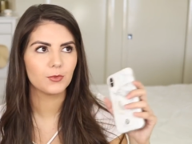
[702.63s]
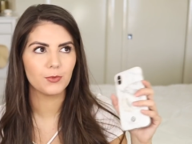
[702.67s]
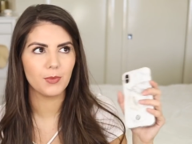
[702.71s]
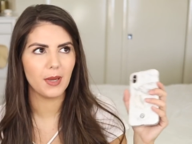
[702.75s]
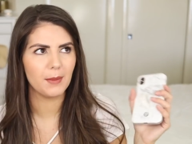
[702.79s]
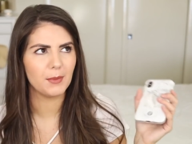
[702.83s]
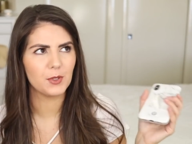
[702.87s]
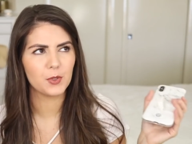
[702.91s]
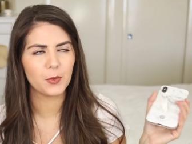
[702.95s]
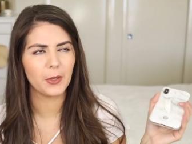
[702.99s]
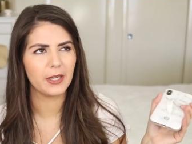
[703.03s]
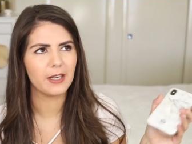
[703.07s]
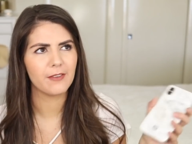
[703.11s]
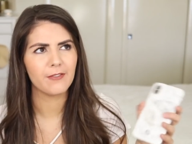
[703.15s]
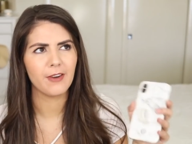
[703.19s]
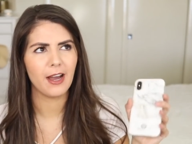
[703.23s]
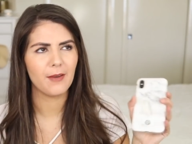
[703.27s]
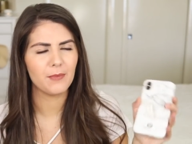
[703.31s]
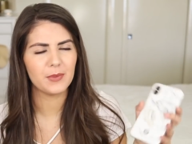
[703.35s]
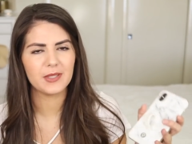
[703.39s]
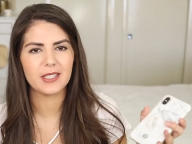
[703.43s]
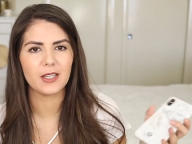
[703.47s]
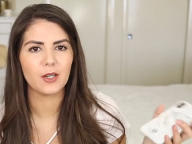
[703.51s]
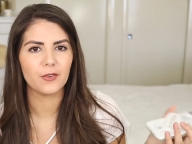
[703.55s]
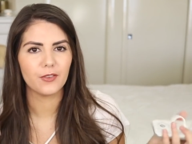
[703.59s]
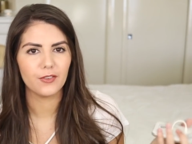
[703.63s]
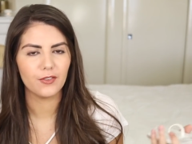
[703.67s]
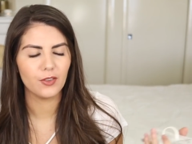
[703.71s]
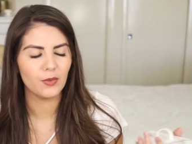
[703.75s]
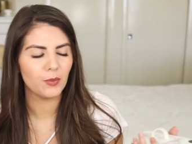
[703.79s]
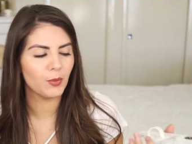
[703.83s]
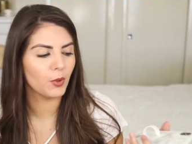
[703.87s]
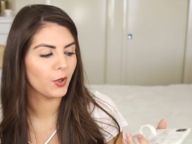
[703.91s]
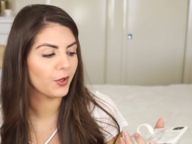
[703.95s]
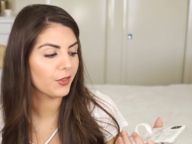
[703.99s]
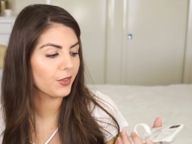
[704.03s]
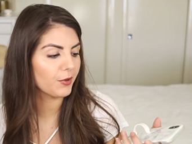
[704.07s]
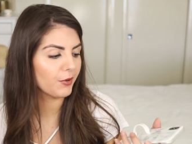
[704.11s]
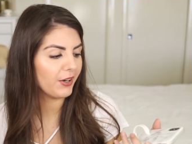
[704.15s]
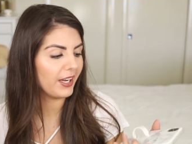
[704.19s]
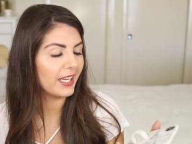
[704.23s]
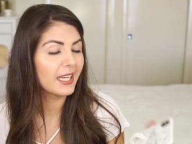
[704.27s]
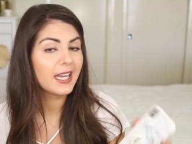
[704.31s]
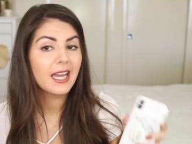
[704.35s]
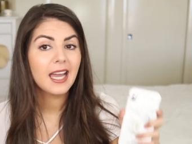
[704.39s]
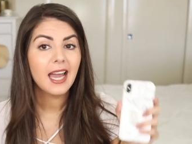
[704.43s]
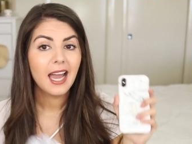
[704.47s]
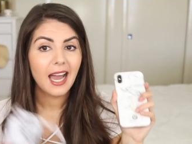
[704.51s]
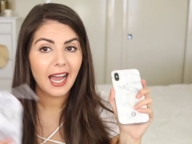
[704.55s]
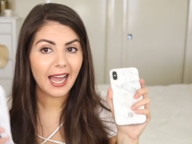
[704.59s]
maybe 25% off if you bought
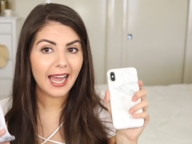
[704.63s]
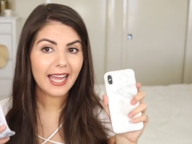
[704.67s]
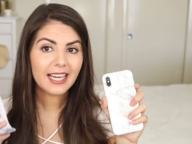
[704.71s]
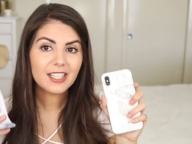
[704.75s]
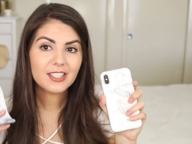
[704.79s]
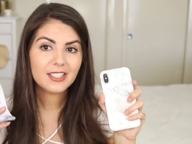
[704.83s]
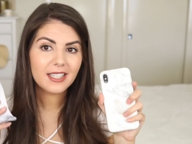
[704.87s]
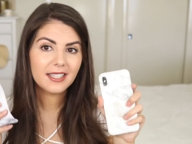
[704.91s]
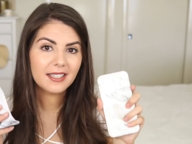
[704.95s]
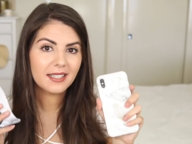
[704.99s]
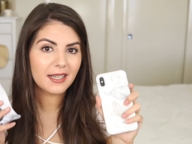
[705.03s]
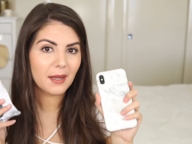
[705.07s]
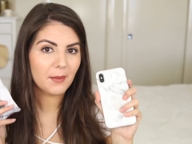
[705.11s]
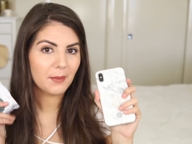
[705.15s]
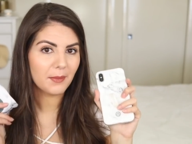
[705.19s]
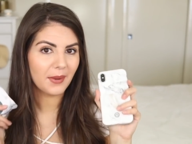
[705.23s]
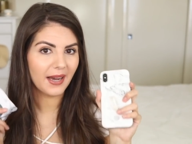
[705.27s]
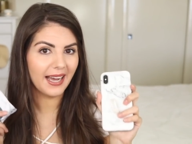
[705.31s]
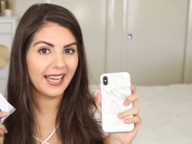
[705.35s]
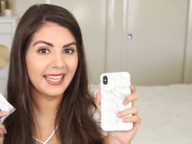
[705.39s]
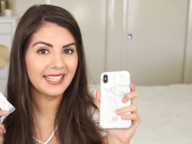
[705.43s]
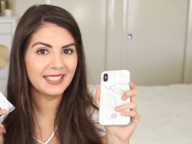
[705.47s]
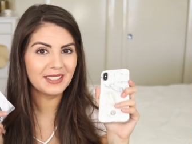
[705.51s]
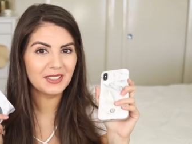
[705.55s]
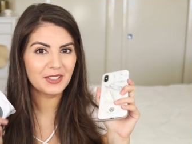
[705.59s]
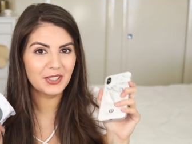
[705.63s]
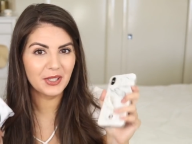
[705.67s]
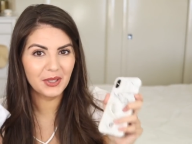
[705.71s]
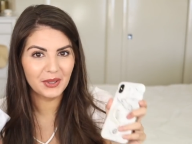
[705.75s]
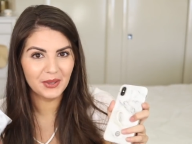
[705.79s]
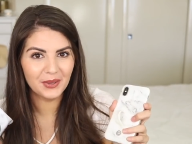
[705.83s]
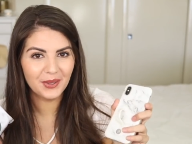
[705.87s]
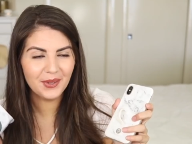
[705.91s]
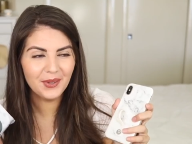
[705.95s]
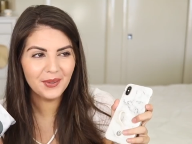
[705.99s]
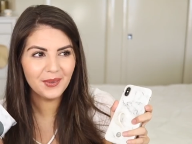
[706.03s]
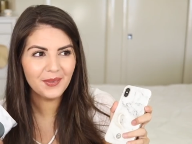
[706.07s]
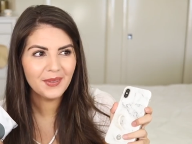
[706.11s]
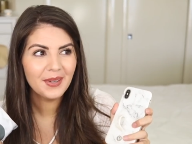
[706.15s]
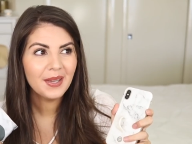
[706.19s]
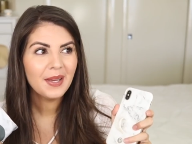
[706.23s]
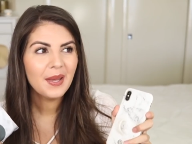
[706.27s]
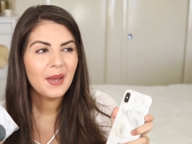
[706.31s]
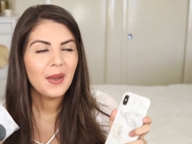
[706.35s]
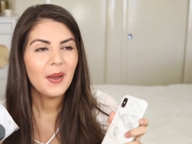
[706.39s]
three. I actually ended up buying two